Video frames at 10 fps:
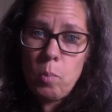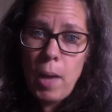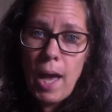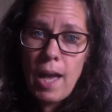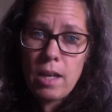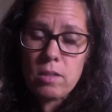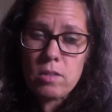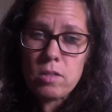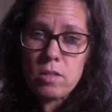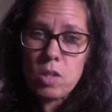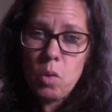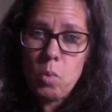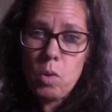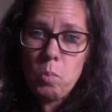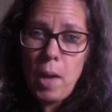packs, your
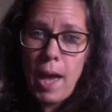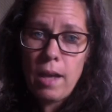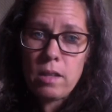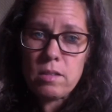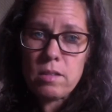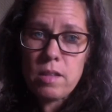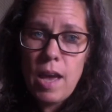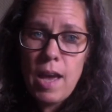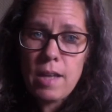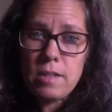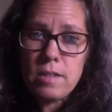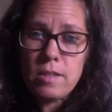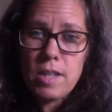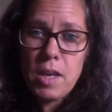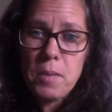wound packs, and
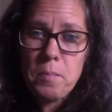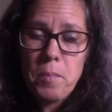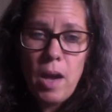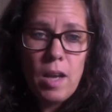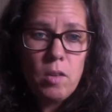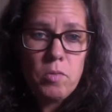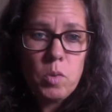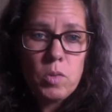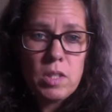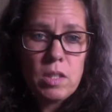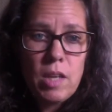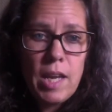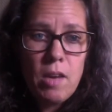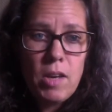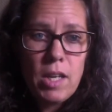I look forward to
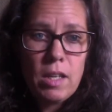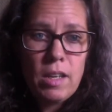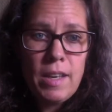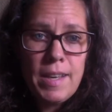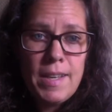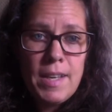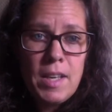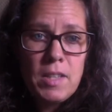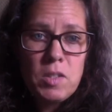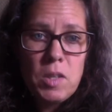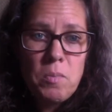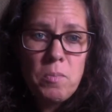hearing some